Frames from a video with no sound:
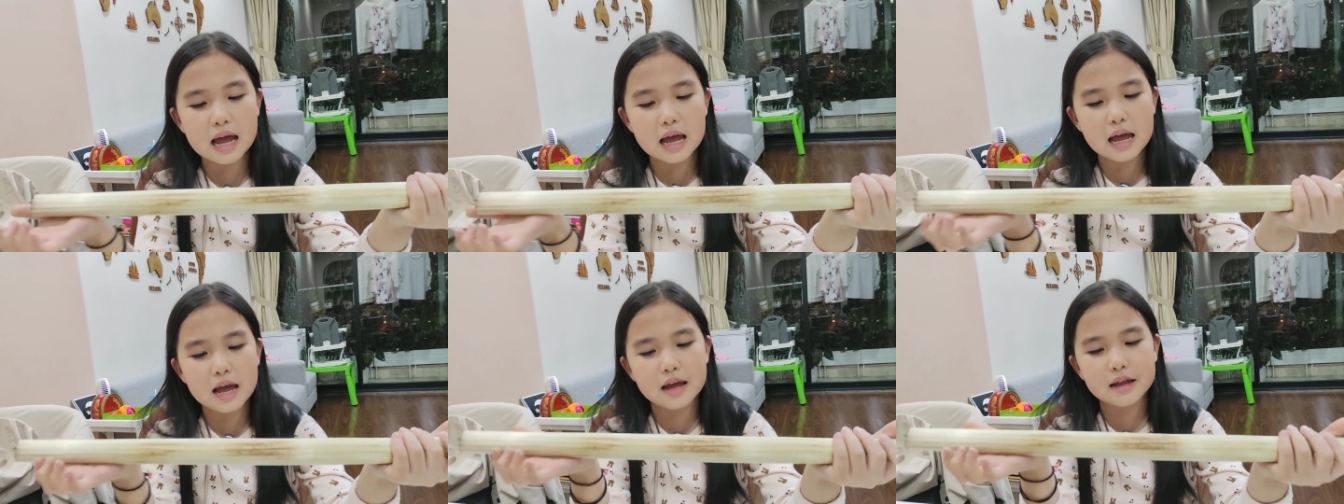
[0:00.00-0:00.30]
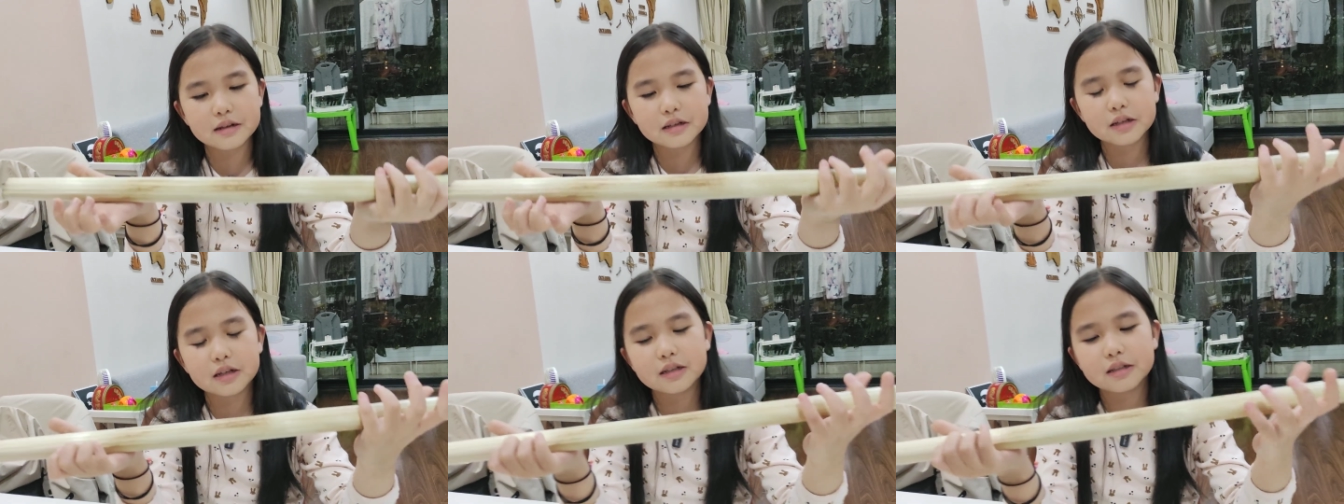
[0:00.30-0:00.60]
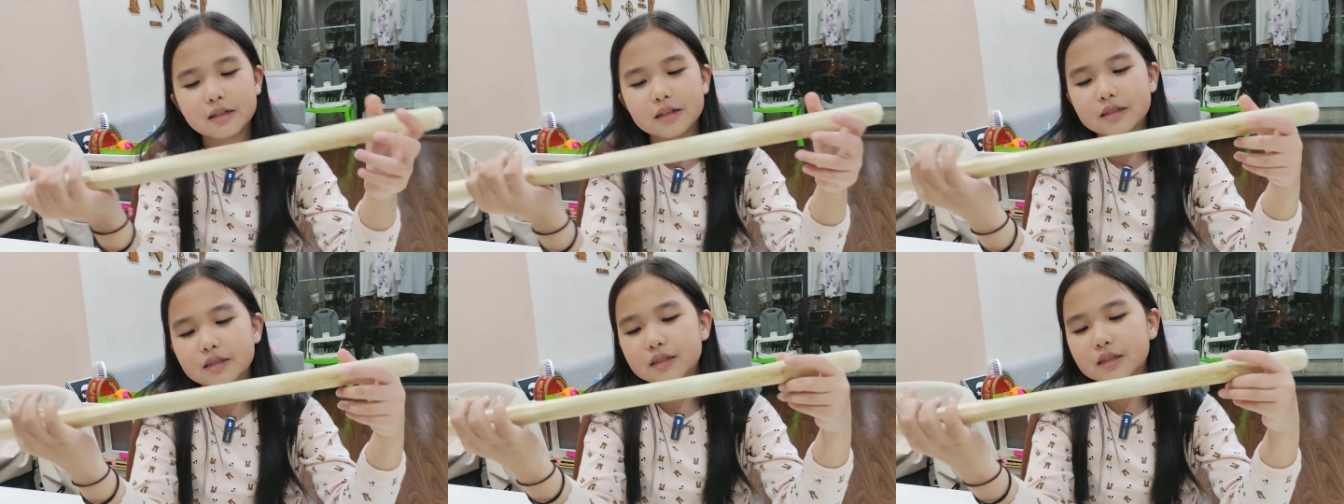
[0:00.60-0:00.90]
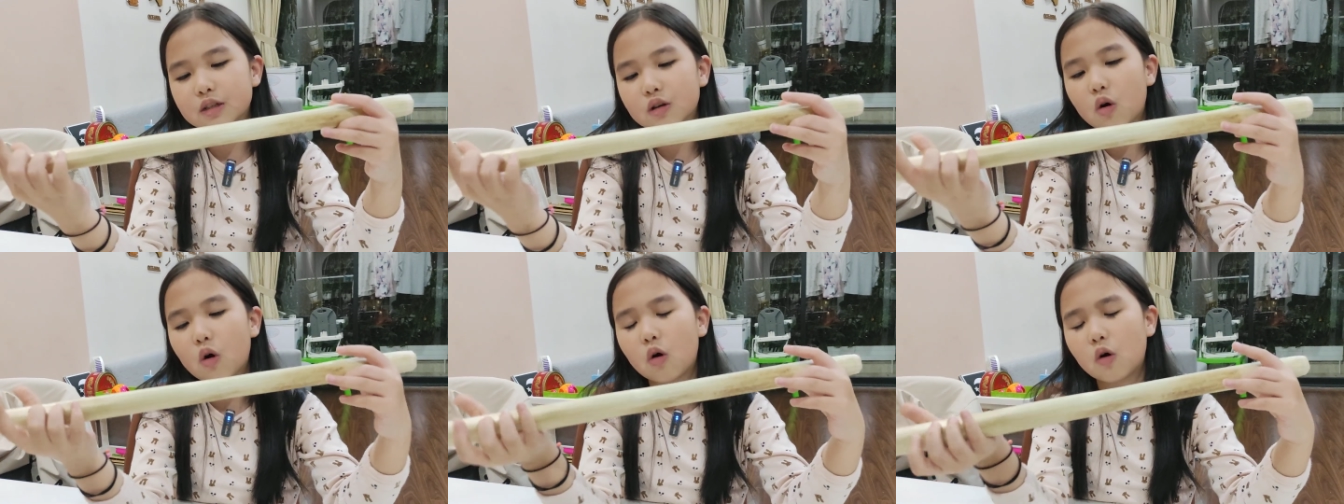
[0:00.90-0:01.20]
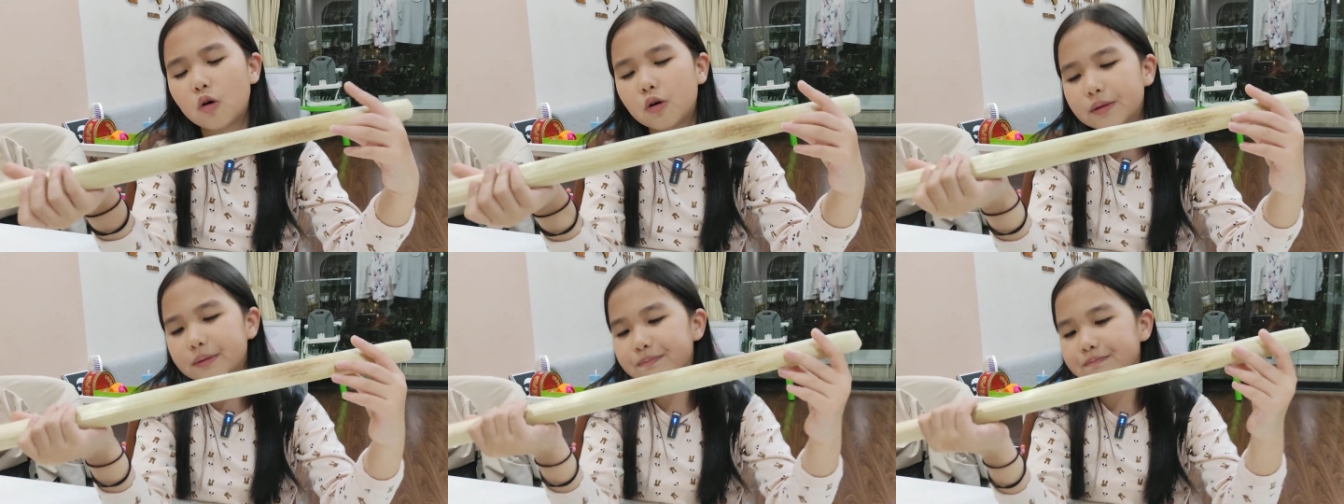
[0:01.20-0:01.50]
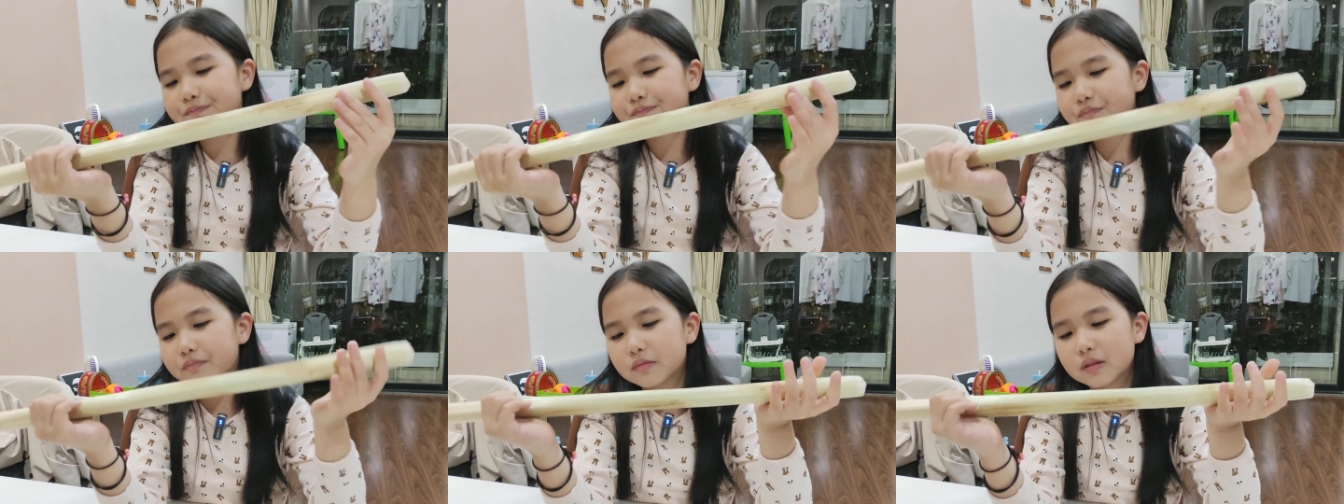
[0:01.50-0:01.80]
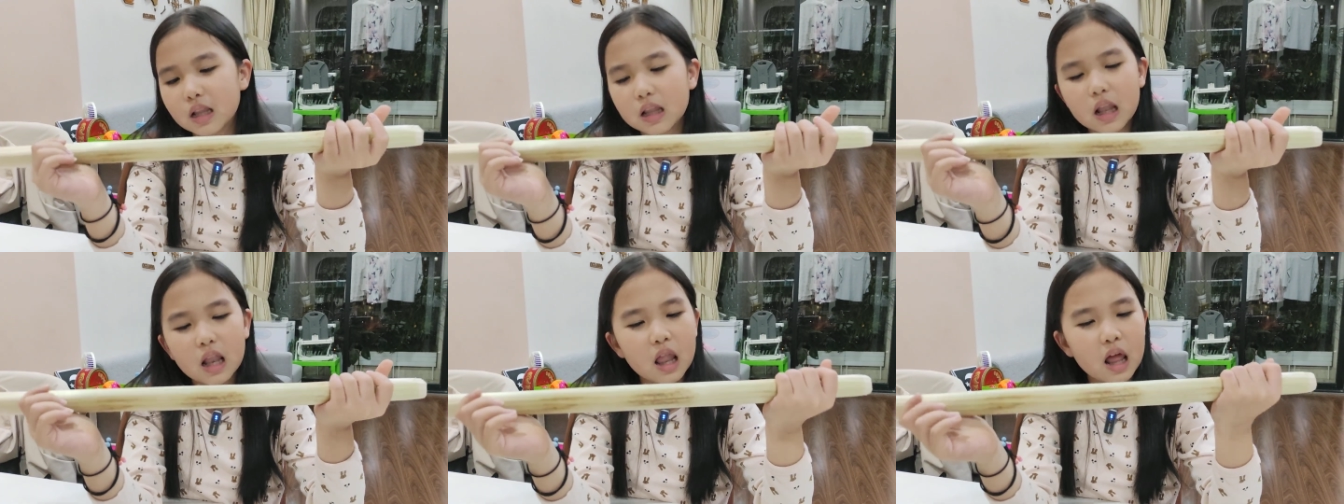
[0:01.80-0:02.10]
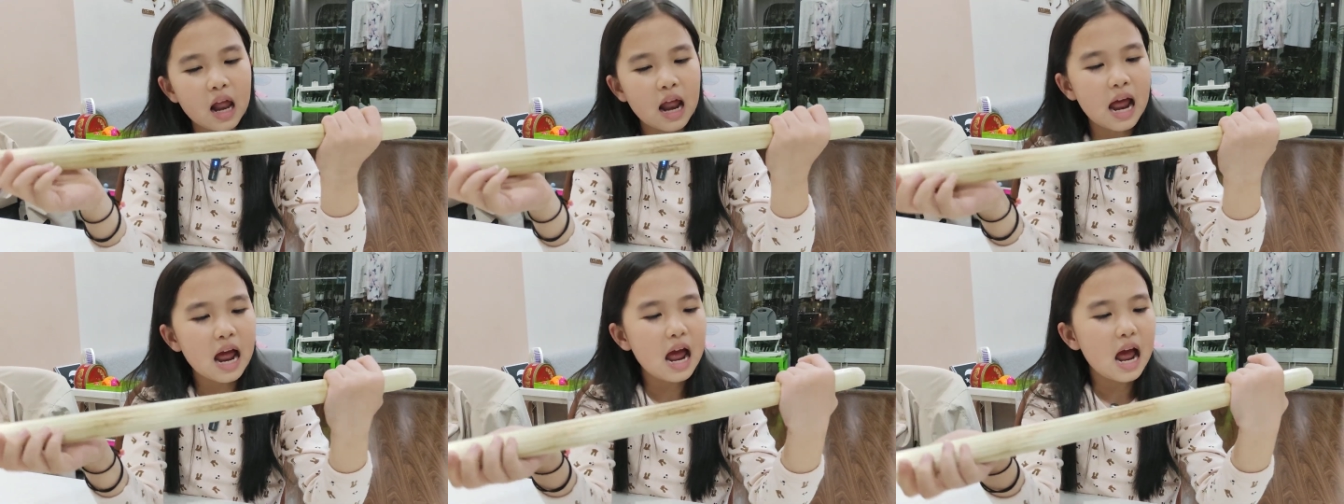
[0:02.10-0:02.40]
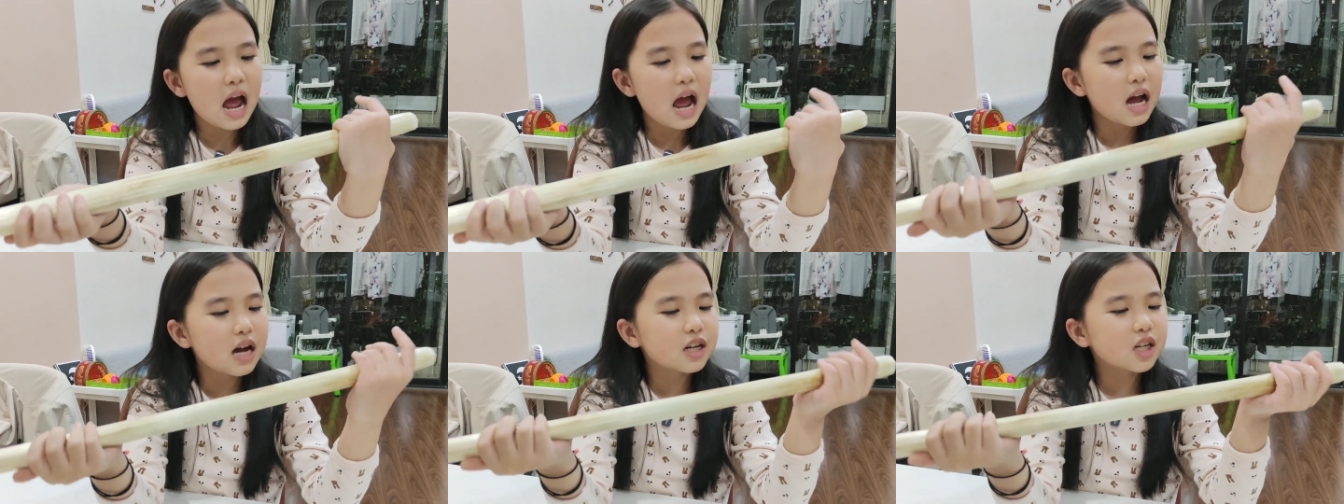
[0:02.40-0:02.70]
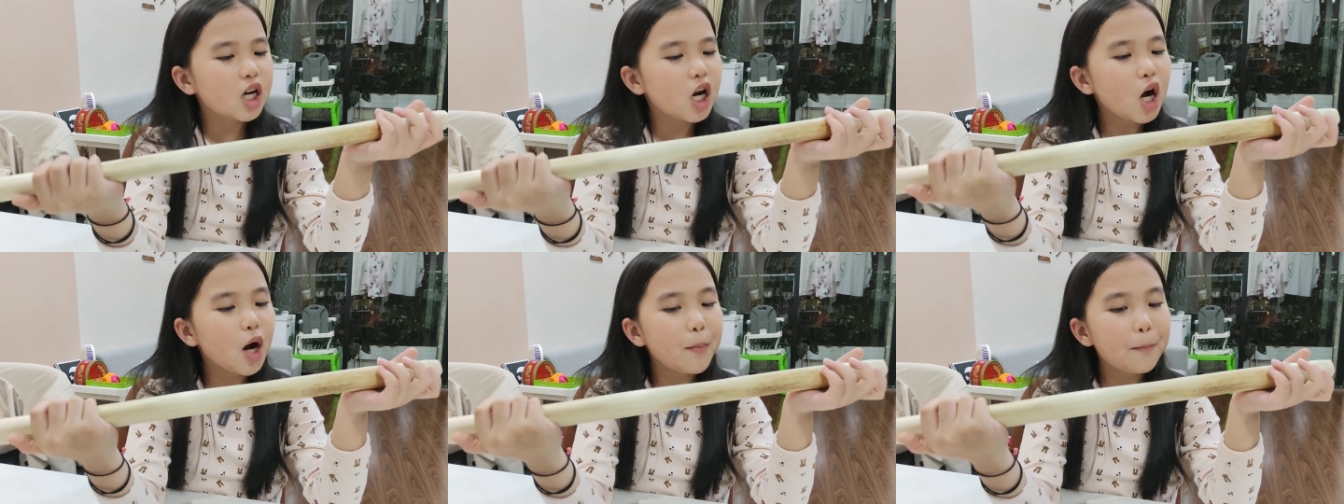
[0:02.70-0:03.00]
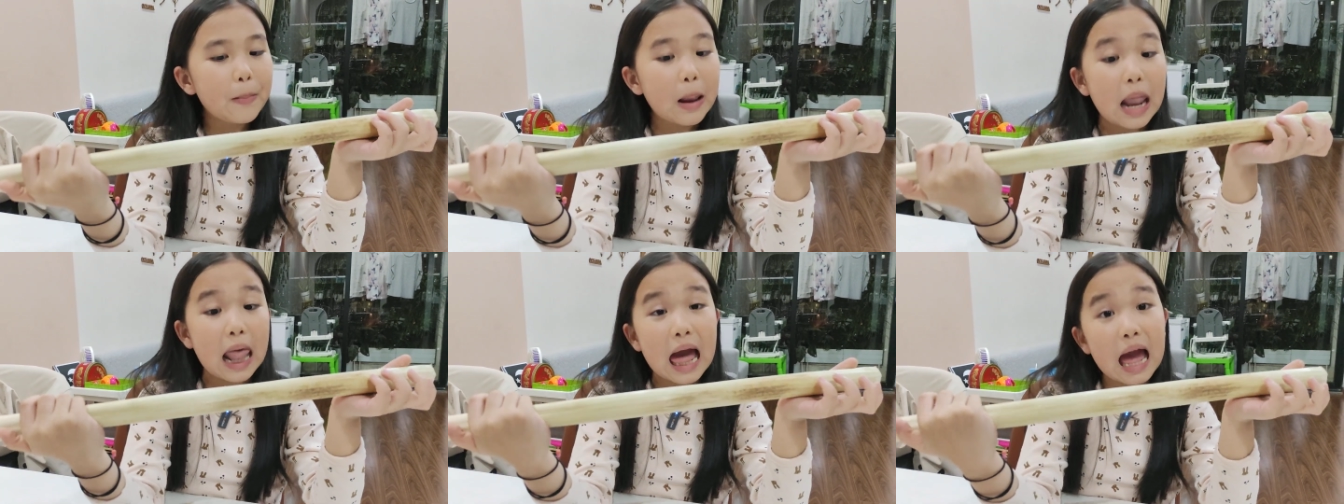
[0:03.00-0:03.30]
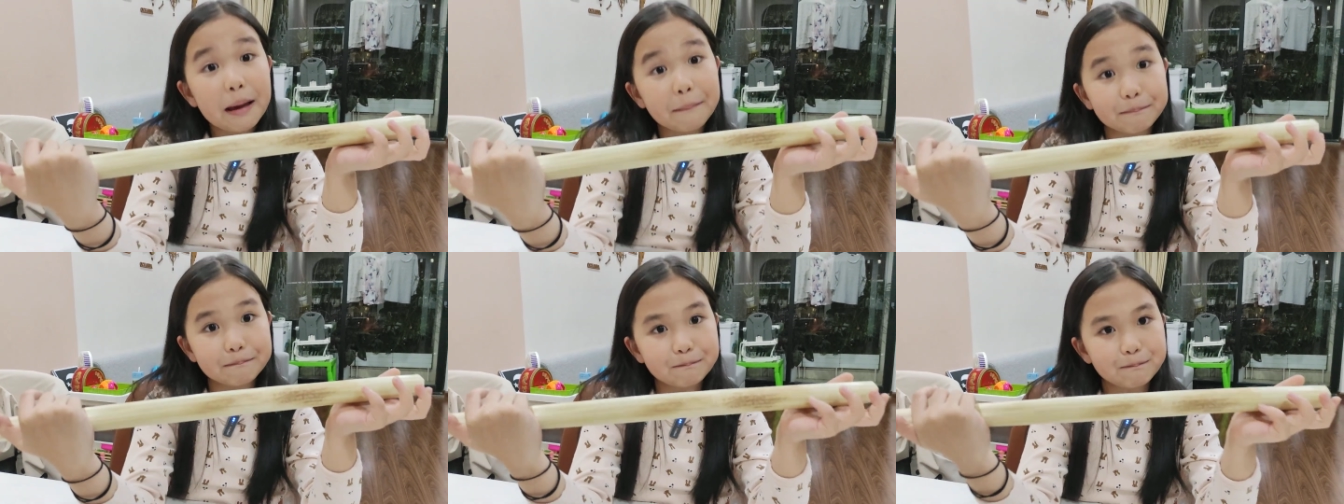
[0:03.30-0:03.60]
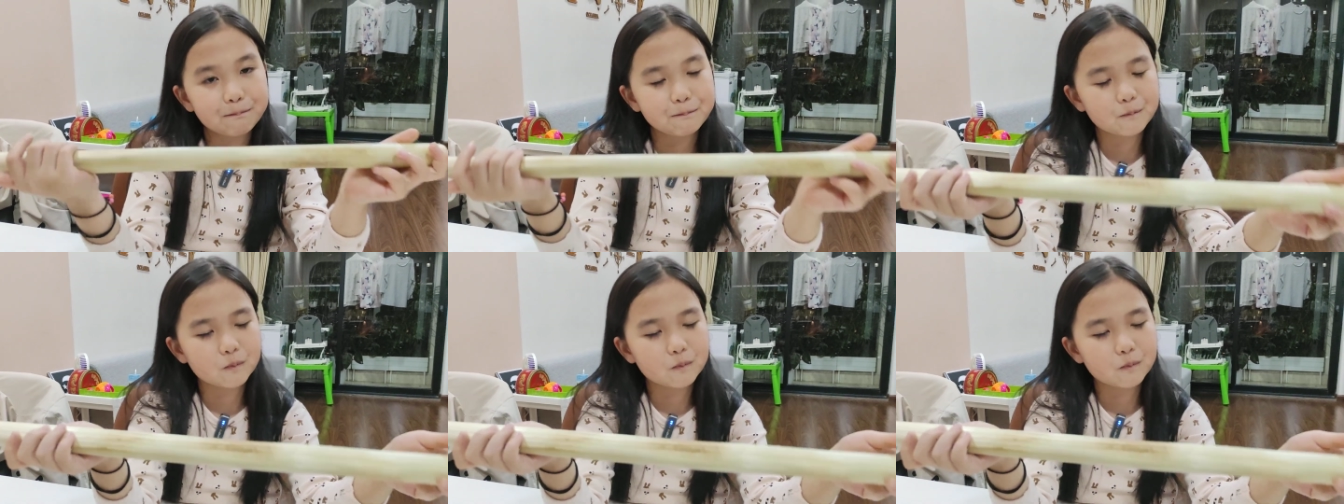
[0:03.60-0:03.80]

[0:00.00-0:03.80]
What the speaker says: and it is called cơm lam.